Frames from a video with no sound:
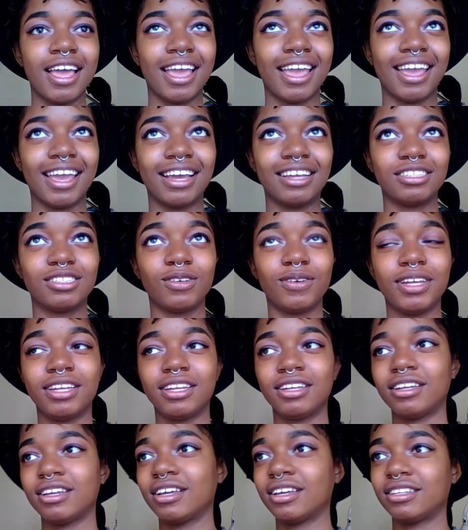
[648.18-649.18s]
and
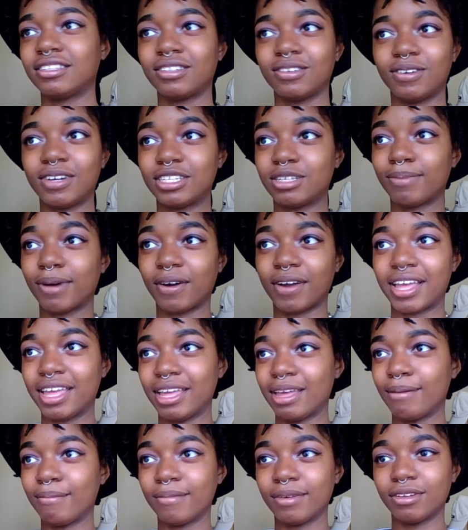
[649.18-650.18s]
so it's about
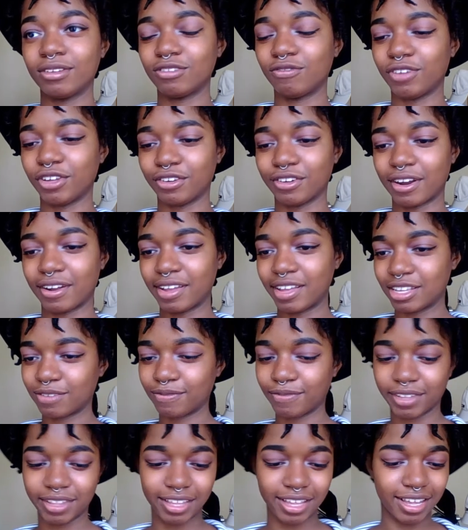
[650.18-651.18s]
him figuring out his
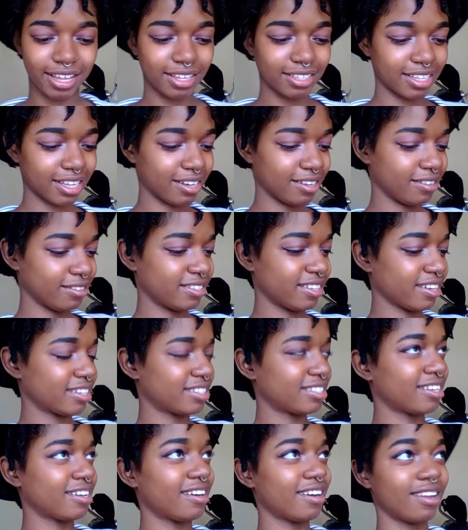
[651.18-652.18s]
feelings and
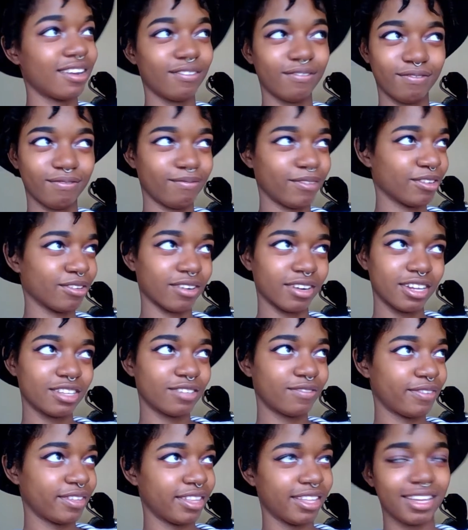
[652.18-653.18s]
Usagi-san figuring out his
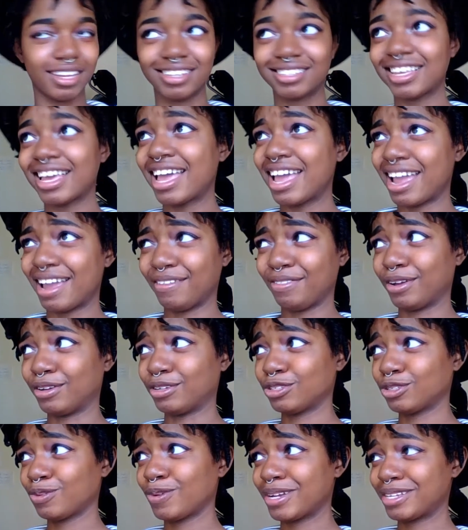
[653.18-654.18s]
feelings, and
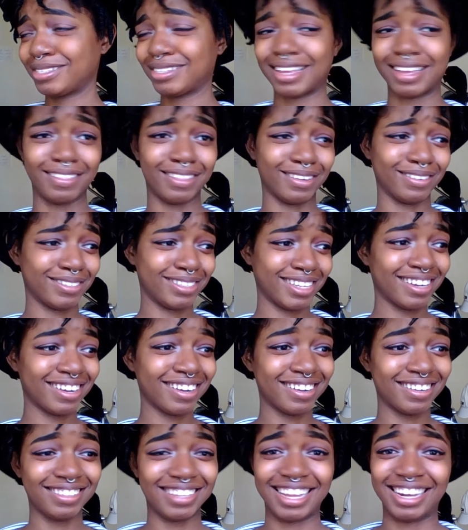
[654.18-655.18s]
there's twists and there's
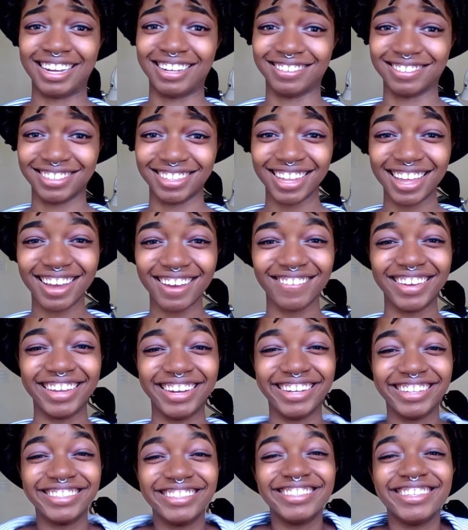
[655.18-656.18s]
turns and there's love,
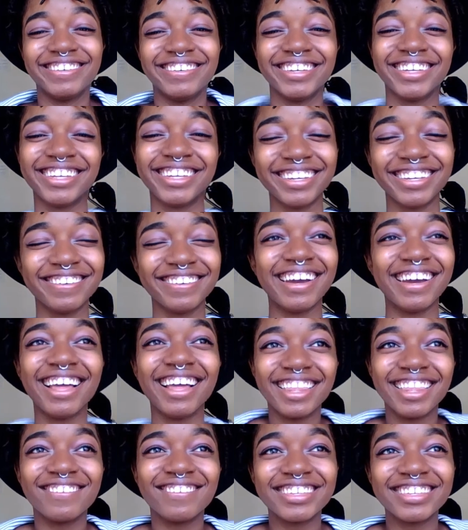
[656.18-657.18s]
and it's so cute. I
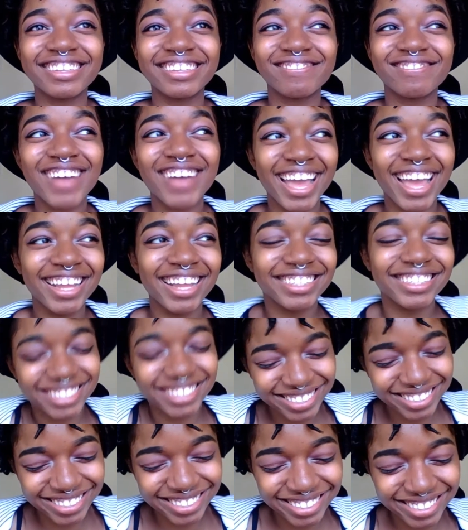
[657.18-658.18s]
love you so much.
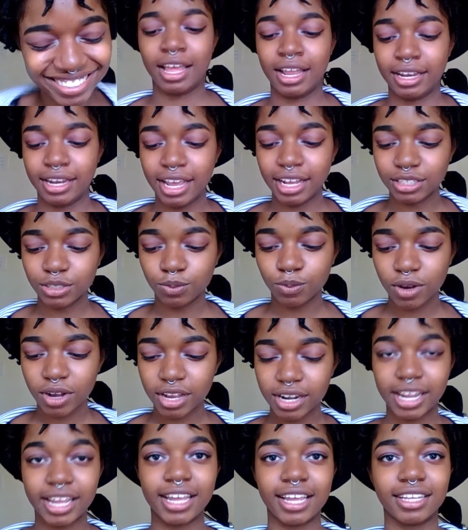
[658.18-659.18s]
Next
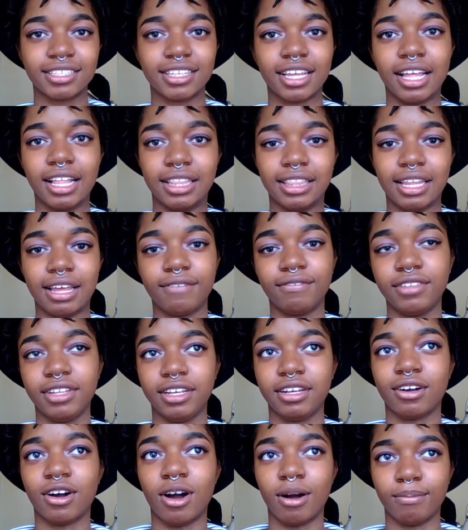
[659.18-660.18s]
one is
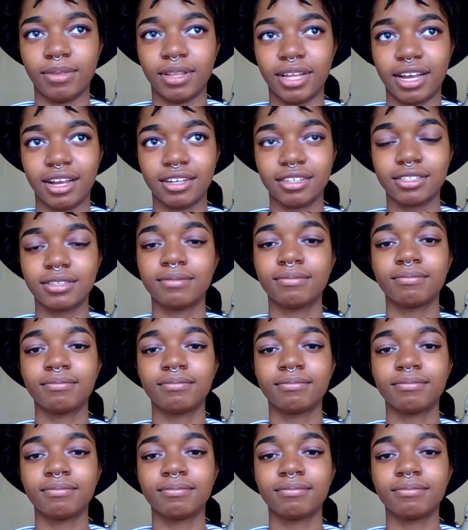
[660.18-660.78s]
Lovely Complex.